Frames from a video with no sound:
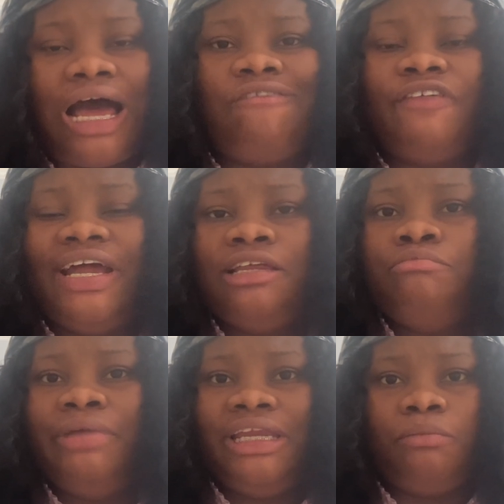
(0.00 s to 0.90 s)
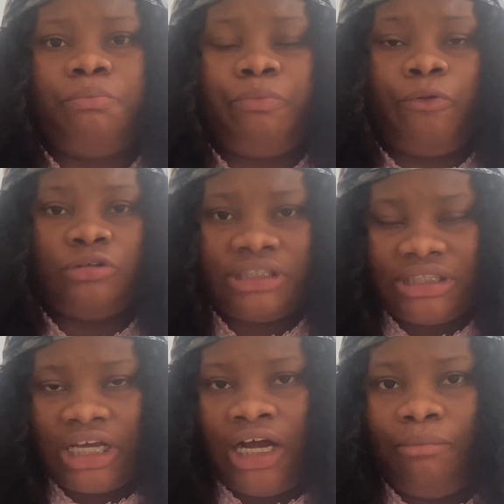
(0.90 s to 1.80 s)
I've already made a post,
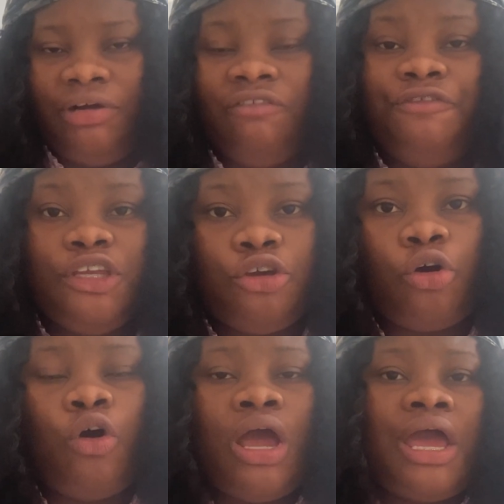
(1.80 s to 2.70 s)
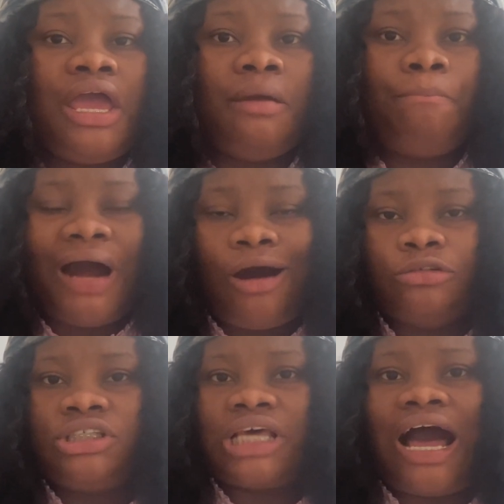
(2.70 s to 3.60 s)
a video
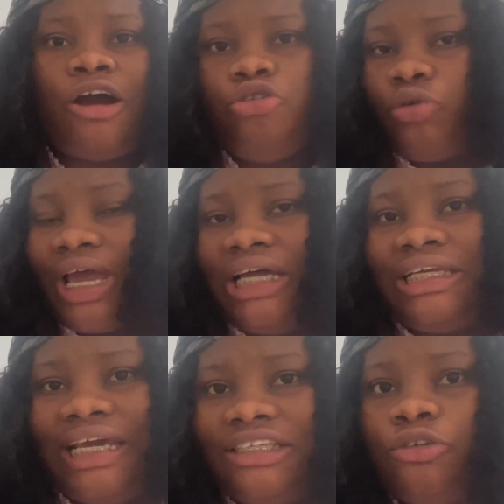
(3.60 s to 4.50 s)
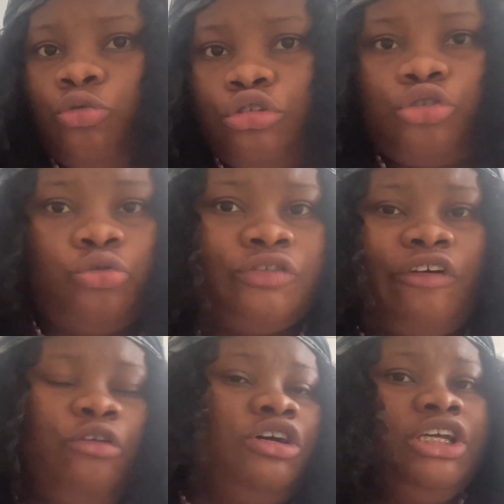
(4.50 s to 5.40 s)
about how you can get good schools for
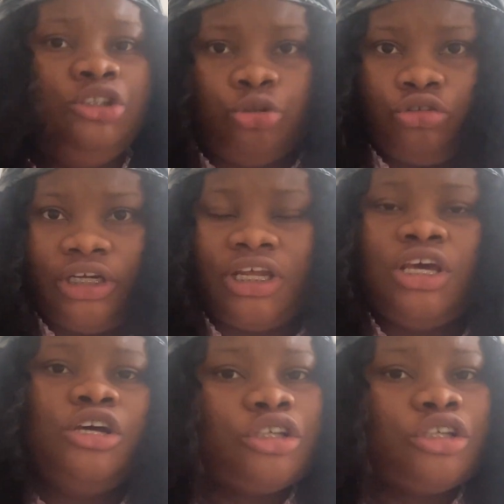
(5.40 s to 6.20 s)
your children.